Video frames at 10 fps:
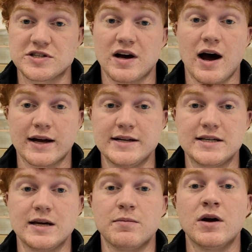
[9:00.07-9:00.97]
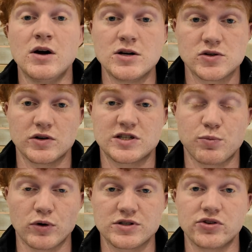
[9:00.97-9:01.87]
is a hockey team. So there's
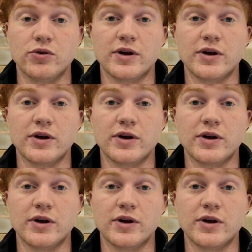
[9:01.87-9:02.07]
sports to do